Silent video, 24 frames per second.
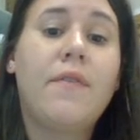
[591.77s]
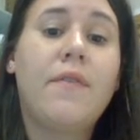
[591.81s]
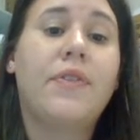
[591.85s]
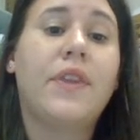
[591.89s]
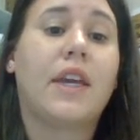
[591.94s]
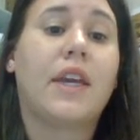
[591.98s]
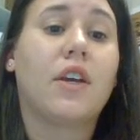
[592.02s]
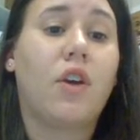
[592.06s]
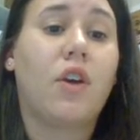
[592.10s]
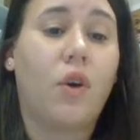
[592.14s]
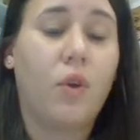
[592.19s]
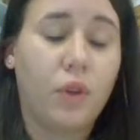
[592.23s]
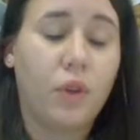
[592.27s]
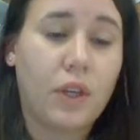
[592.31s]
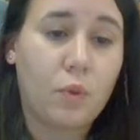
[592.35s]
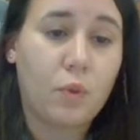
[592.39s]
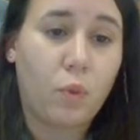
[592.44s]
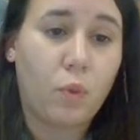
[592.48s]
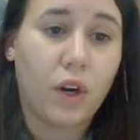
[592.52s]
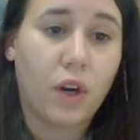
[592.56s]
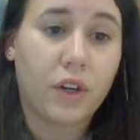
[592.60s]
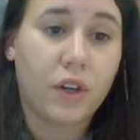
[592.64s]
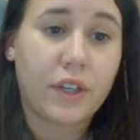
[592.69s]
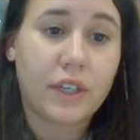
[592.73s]
They could only
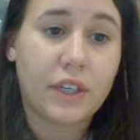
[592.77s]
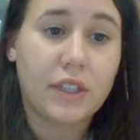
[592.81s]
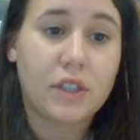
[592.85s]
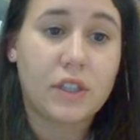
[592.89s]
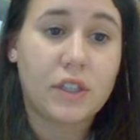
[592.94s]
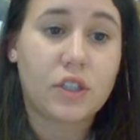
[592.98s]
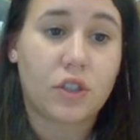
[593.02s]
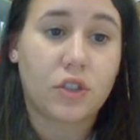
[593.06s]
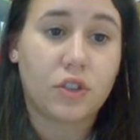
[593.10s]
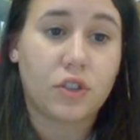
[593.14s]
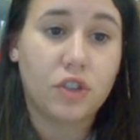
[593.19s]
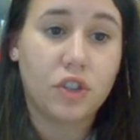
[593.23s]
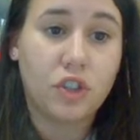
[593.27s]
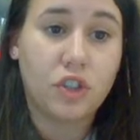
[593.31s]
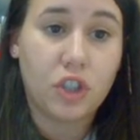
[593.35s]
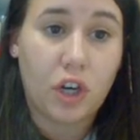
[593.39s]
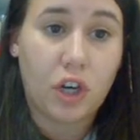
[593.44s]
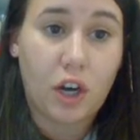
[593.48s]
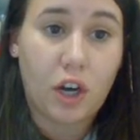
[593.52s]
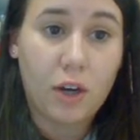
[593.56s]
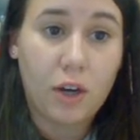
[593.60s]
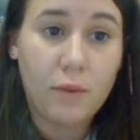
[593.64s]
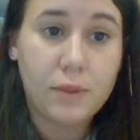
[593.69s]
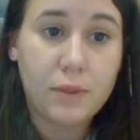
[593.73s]
work in certain
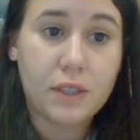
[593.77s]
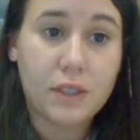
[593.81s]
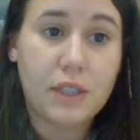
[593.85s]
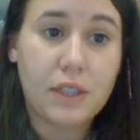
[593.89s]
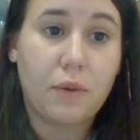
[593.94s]
jobs.